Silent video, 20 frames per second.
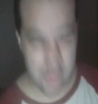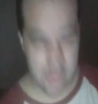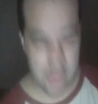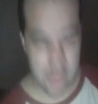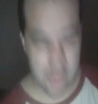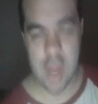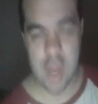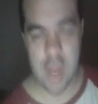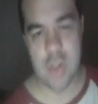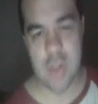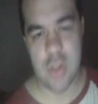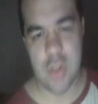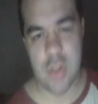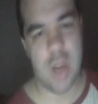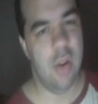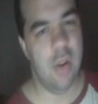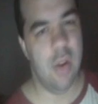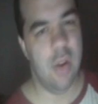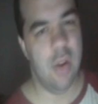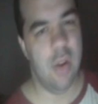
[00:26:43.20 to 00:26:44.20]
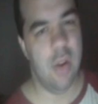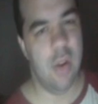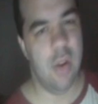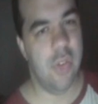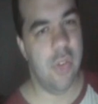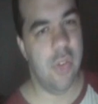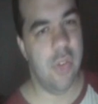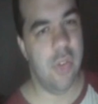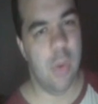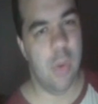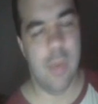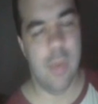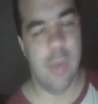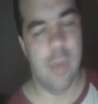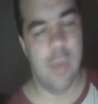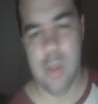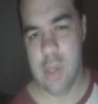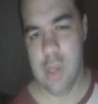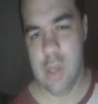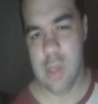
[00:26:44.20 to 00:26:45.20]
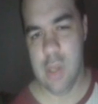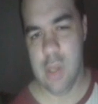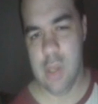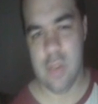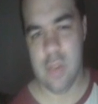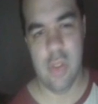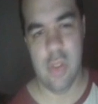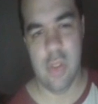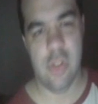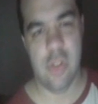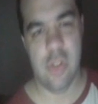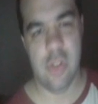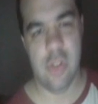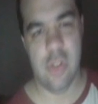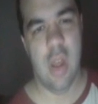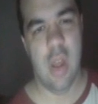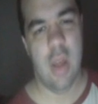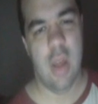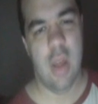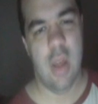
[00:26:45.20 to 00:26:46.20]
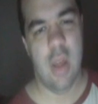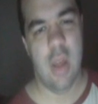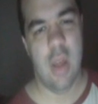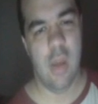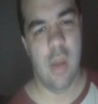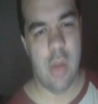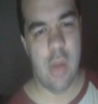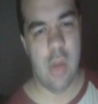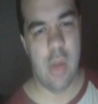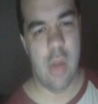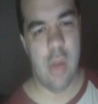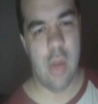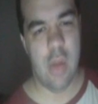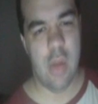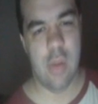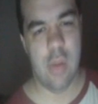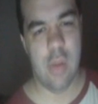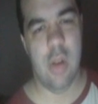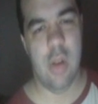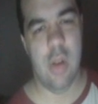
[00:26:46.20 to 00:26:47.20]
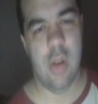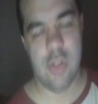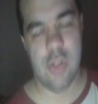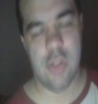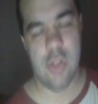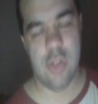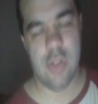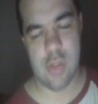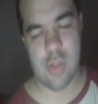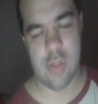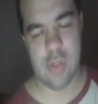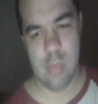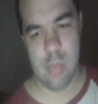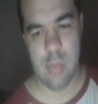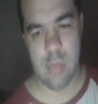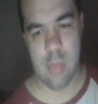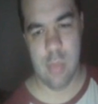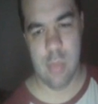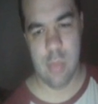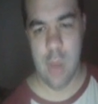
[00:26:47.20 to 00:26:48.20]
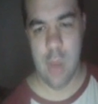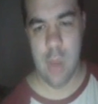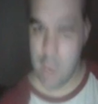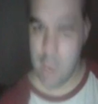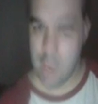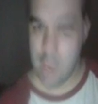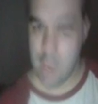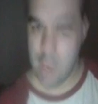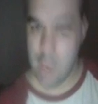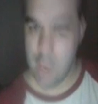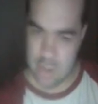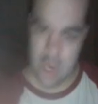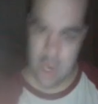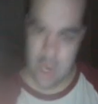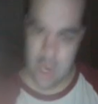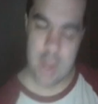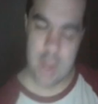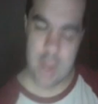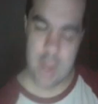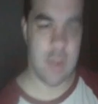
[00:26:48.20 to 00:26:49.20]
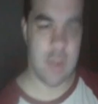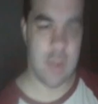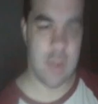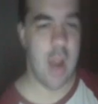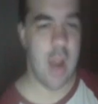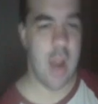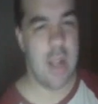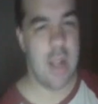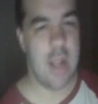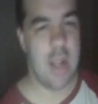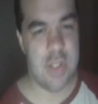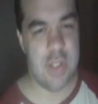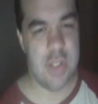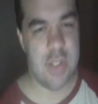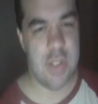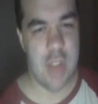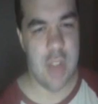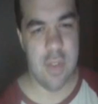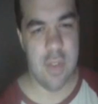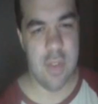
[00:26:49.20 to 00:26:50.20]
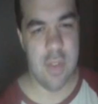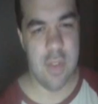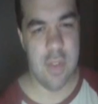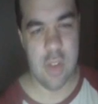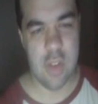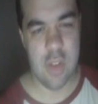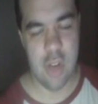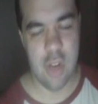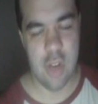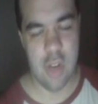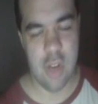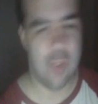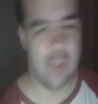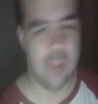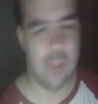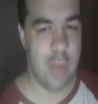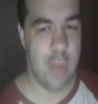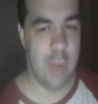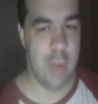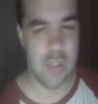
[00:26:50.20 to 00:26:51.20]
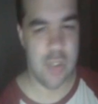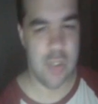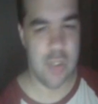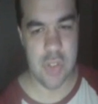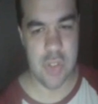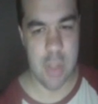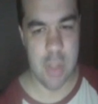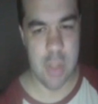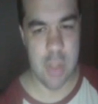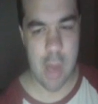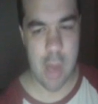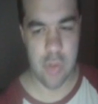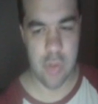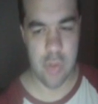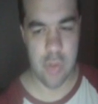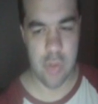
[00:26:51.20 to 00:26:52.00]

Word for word: I mean, she's not in the movie terribly long as Chelsea, so again, having her even you know